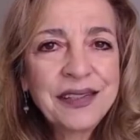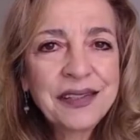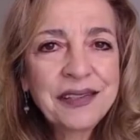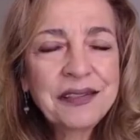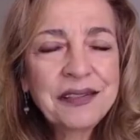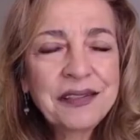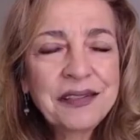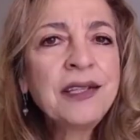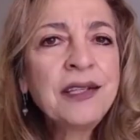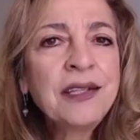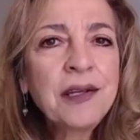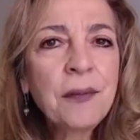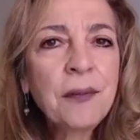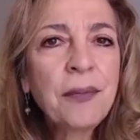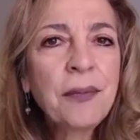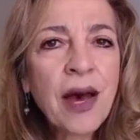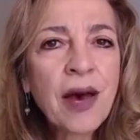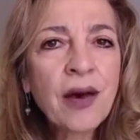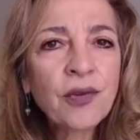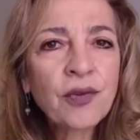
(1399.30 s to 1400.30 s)
Think
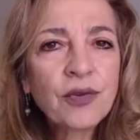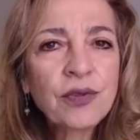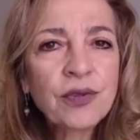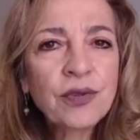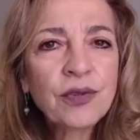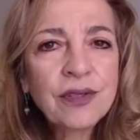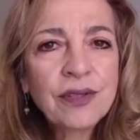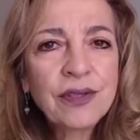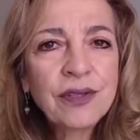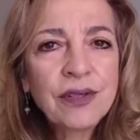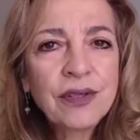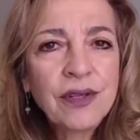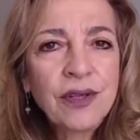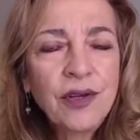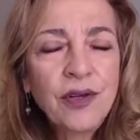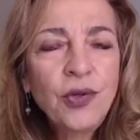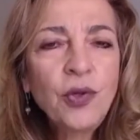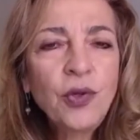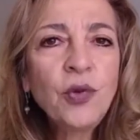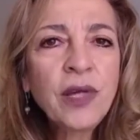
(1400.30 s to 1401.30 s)
about
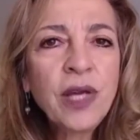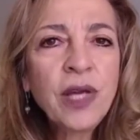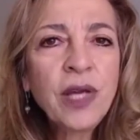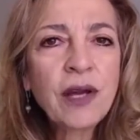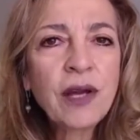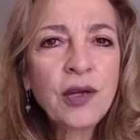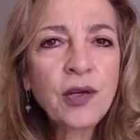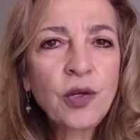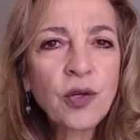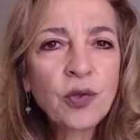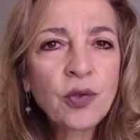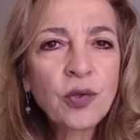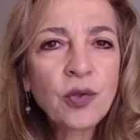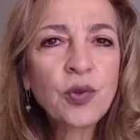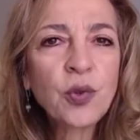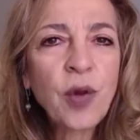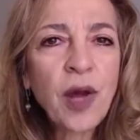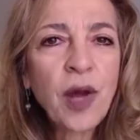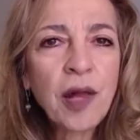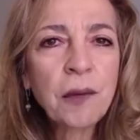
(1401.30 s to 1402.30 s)
who can I go to
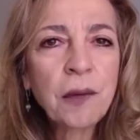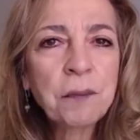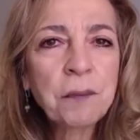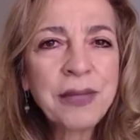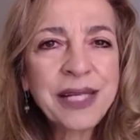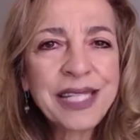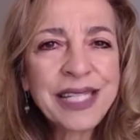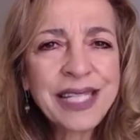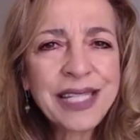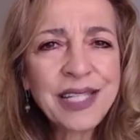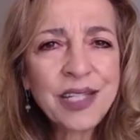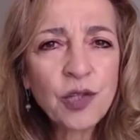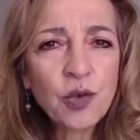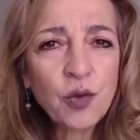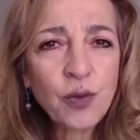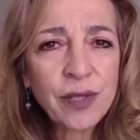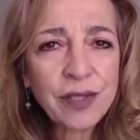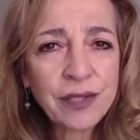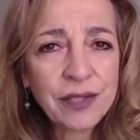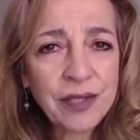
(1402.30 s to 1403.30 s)
help me heal
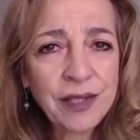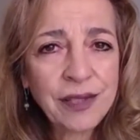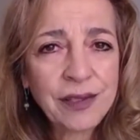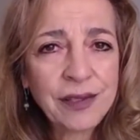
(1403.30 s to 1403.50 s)
within?